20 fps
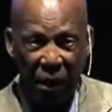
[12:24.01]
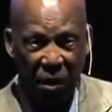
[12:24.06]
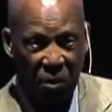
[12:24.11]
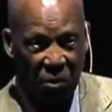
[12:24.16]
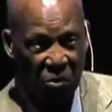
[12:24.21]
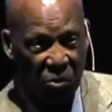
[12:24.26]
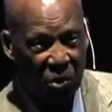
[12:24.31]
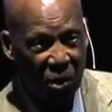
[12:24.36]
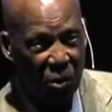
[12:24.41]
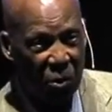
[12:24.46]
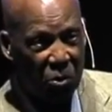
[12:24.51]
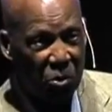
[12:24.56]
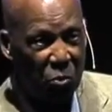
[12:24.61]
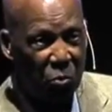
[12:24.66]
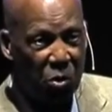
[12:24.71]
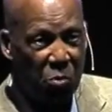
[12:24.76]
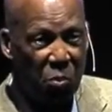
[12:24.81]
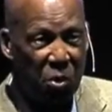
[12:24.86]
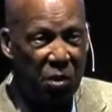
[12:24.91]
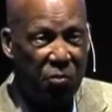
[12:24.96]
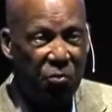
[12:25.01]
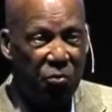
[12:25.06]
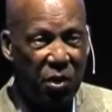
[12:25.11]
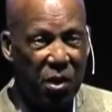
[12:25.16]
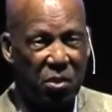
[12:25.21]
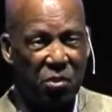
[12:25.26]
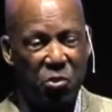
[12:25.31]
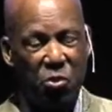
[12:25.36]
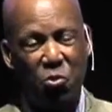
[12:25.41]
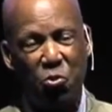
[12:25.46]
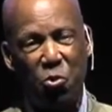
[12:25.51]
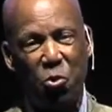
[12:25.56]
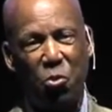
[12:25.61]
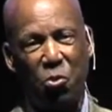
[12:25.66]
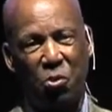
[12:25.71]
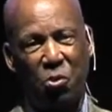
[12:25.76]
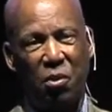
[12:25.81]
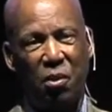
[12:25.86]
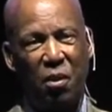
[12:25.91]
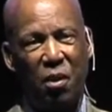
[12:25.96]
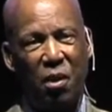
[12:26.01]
ourselves when we face the truth,